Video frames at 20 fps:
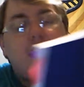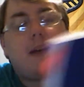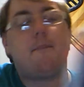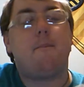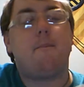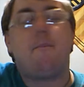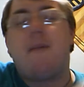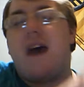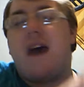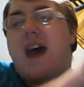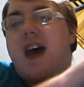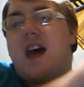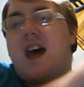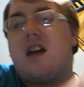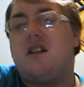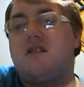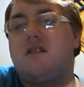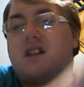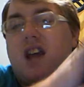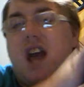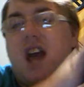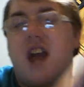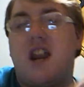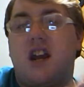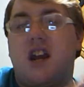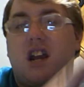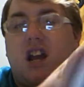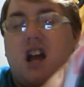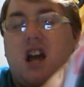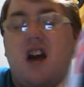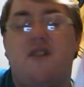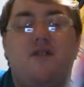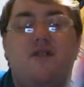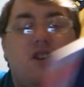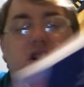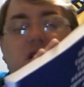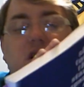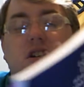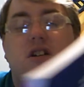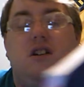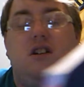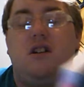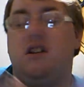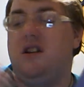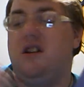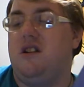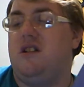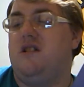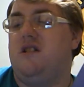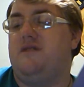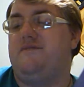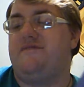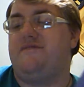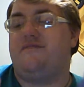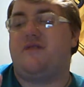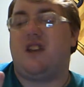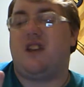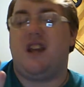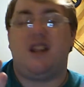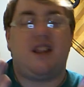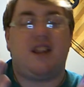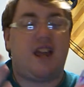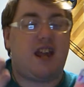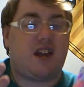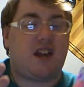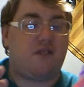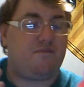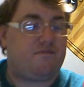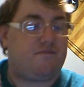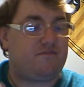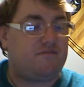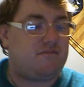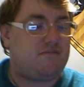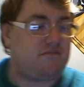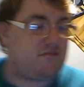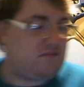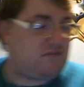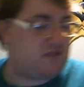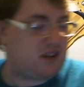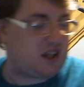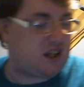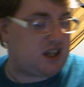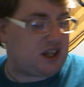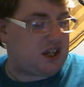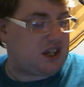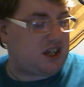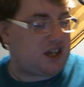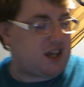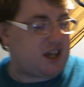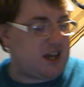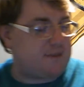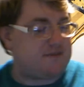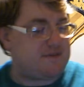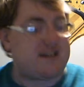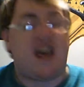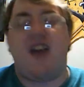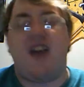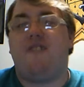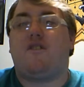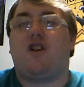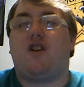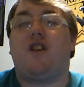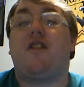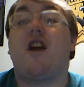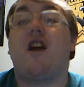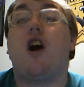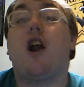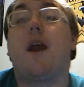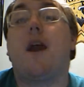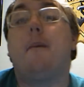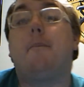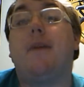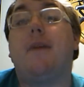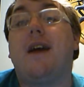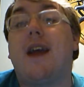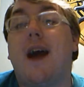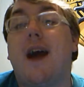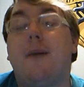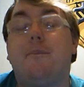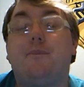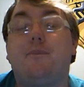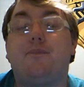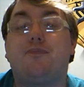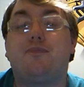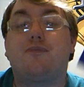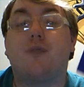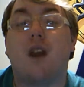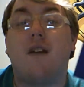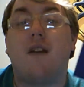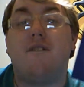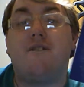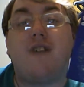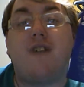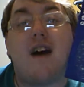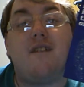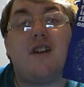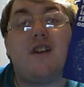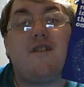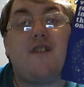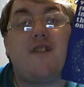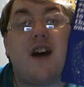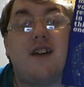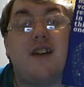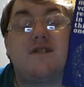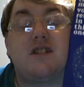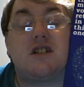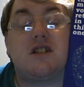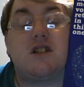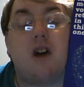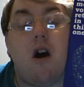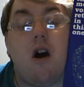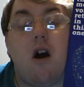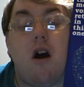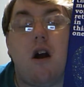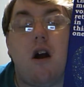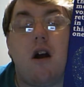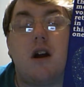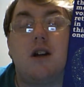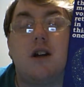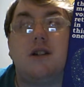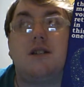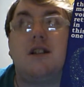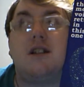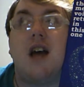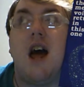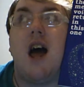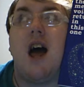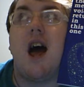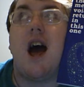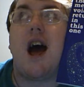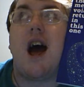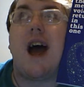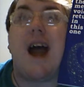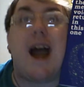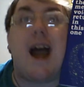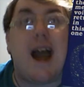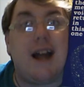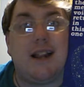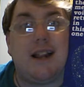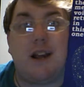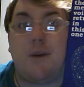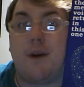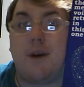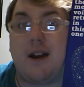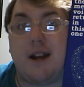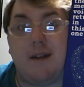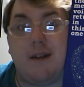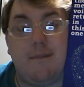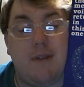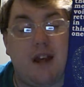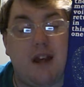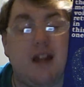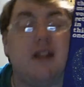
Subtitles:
I hate this, like, matte kind of cover. It, like, keeps everything on it. But yeah, 5 out of 5 stars.